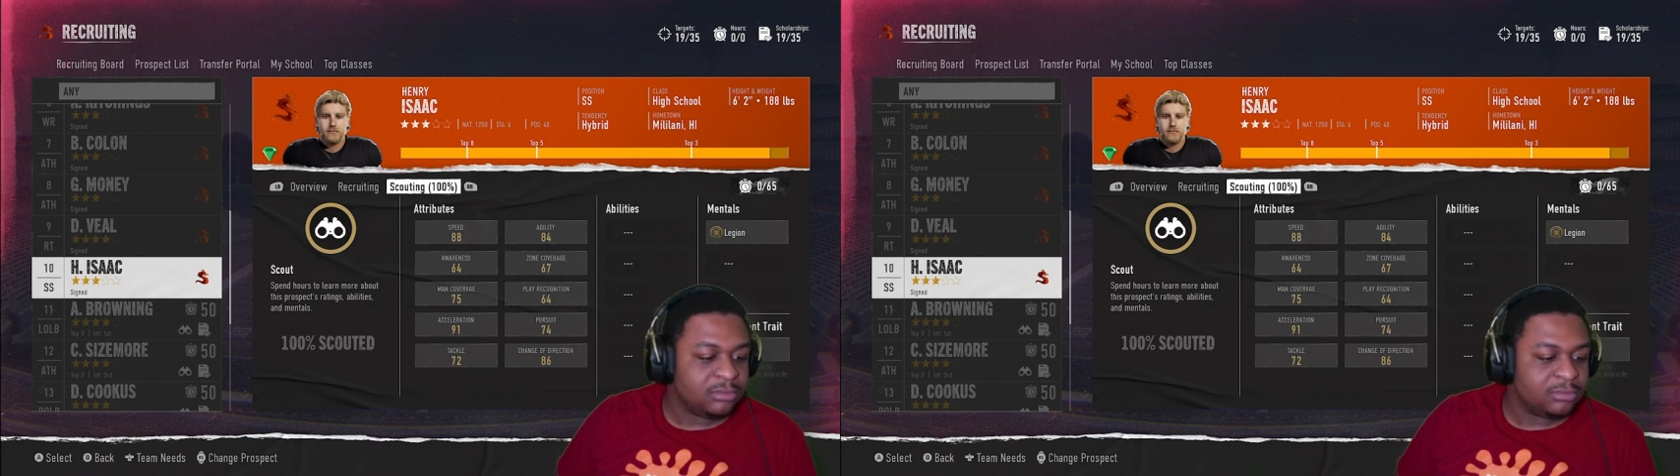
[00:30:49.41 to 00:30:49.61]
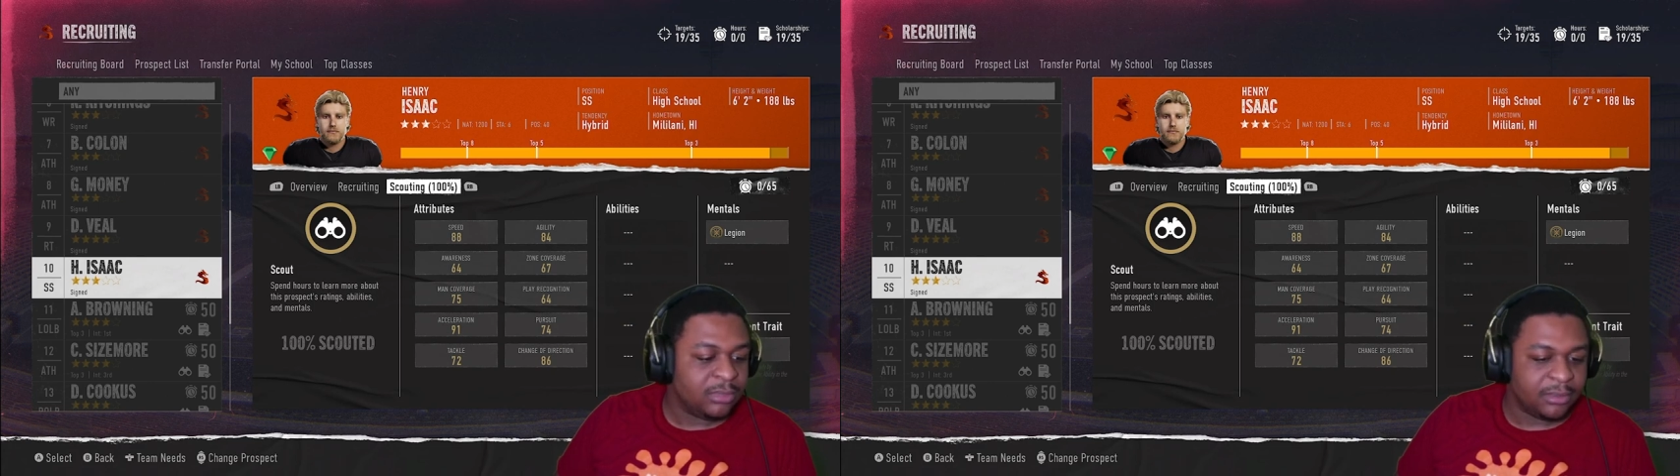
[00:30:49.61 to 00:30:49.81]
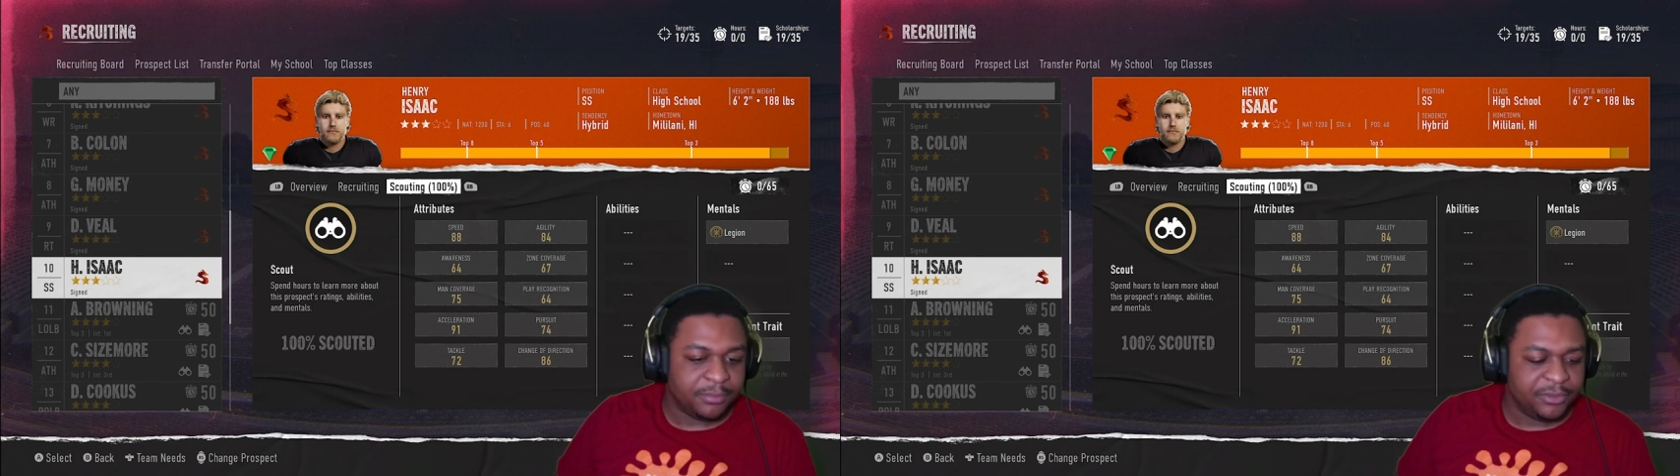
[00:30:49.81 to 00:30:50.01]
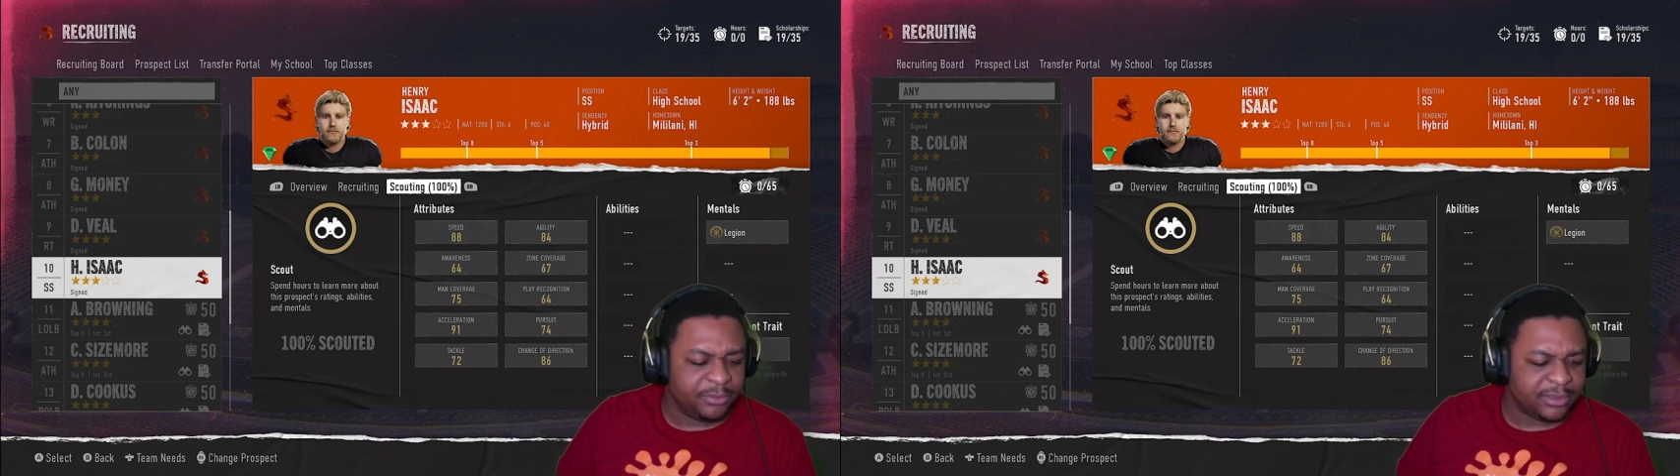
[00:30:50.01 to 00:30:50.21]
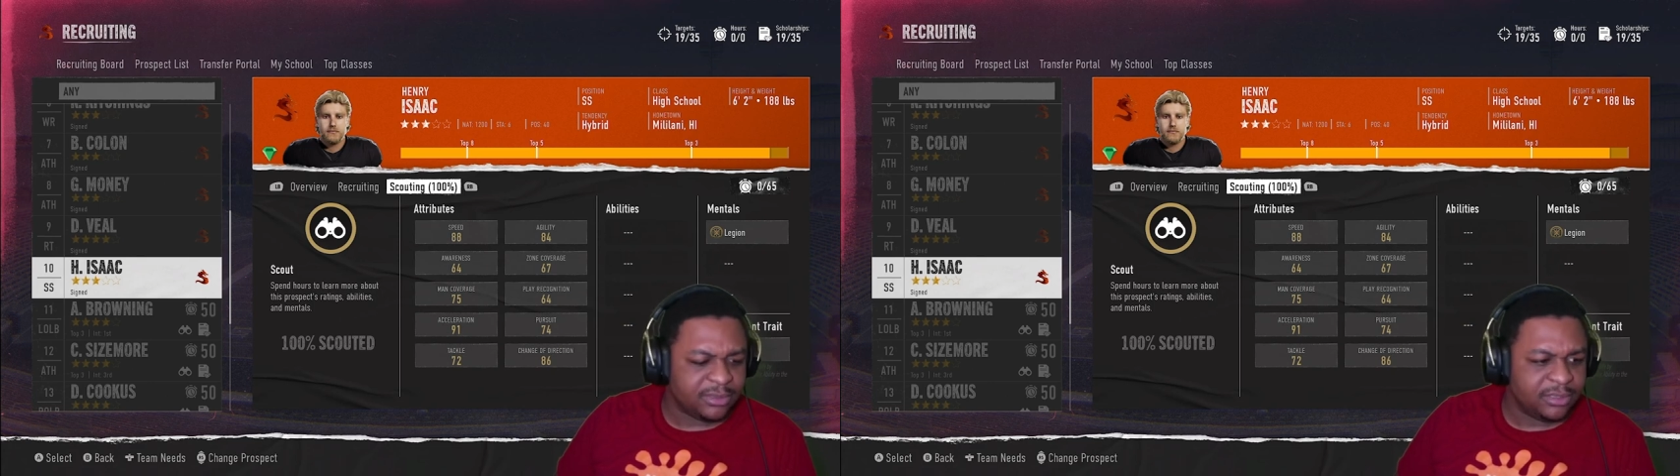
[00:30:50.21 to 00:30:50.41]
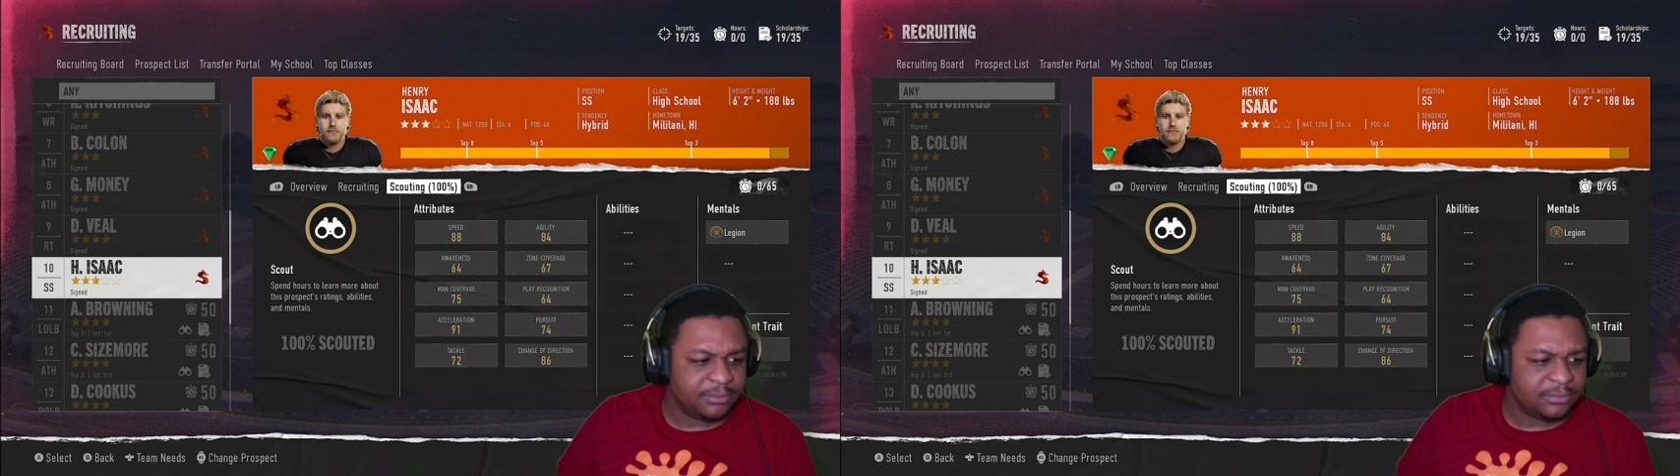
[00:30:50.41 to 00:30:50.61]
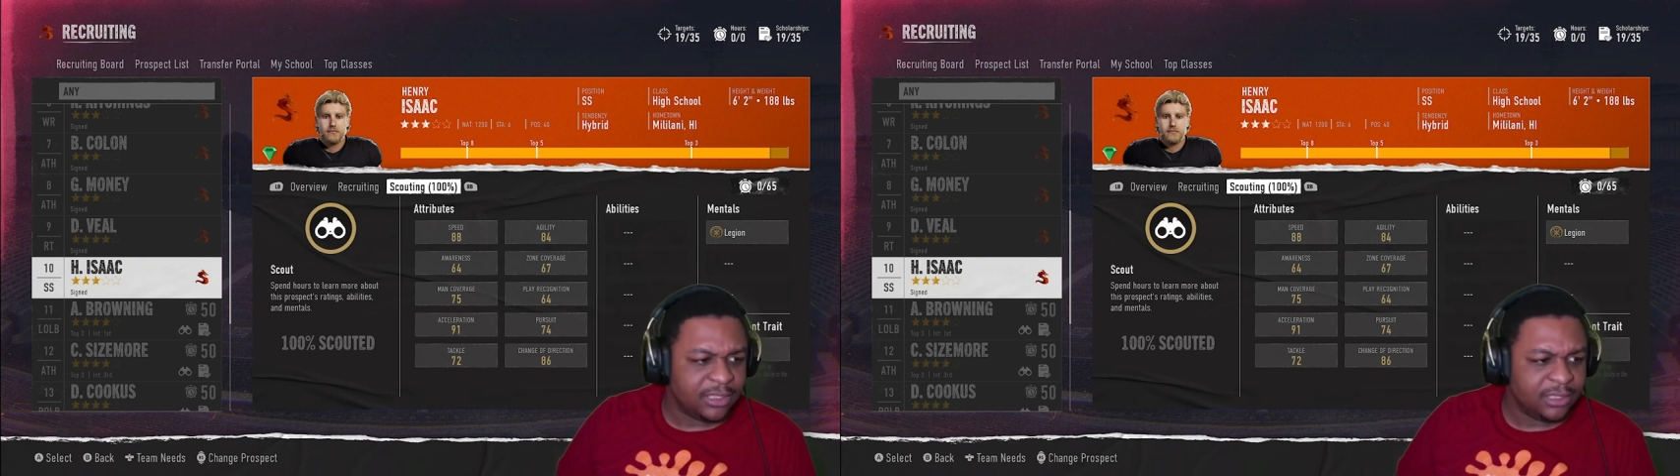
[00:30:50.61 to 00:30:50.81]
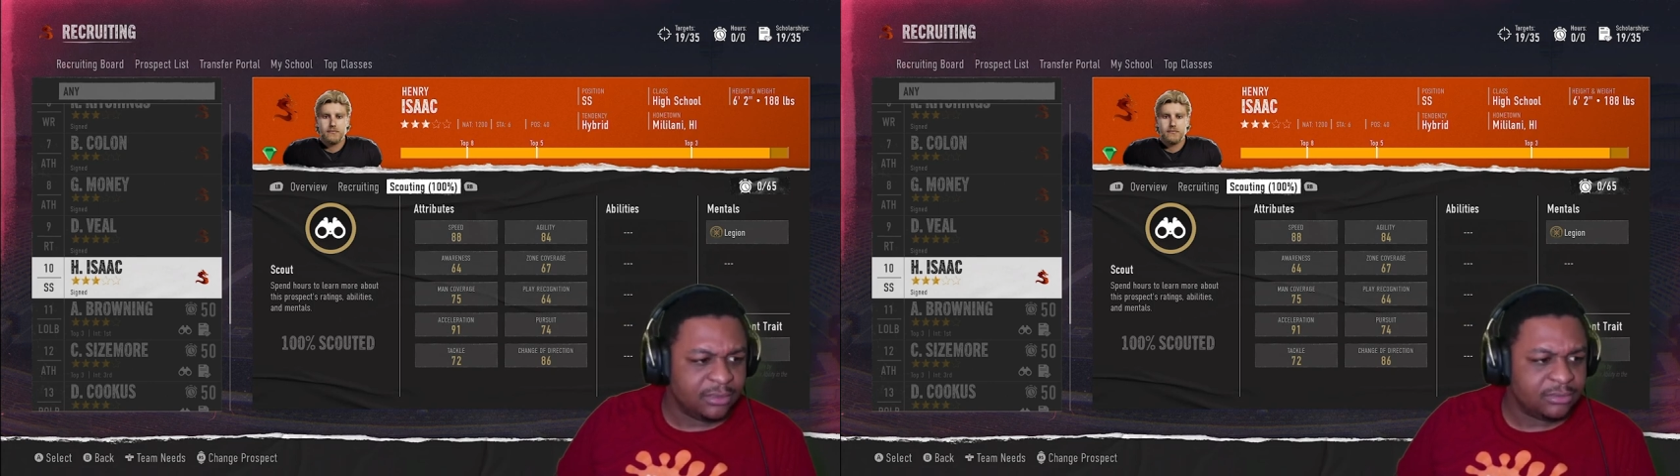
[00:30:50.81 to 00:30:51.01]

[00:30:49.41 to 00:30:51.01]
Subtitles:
My computer went to sleep. Hello?